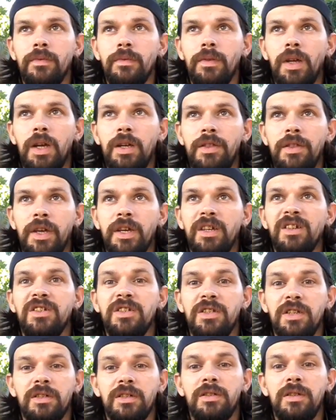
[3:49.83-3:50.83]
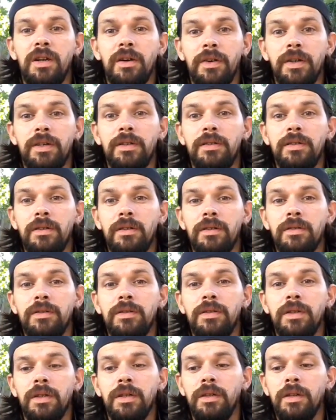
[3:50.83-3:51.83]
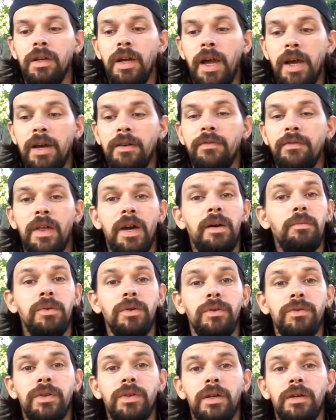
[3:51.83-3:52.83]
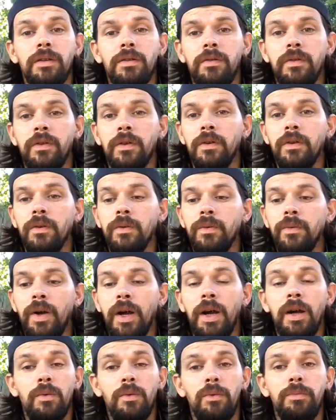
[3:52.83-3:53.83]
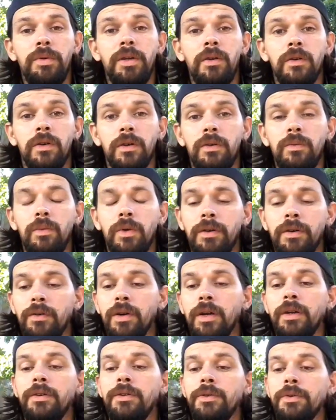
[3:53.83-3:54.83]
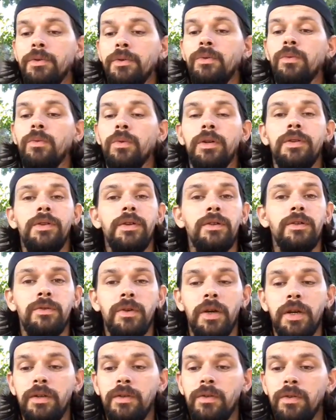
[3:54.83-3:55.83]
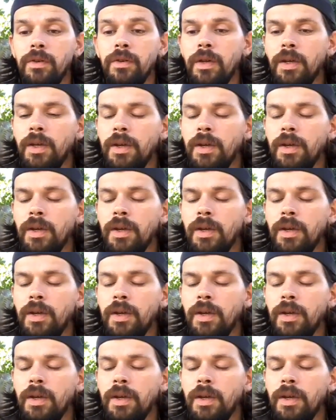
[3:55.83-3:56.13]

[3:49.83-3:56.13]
I think, 6 Tyranitars that have that moveset, so I will be good whenever I do one of these raids.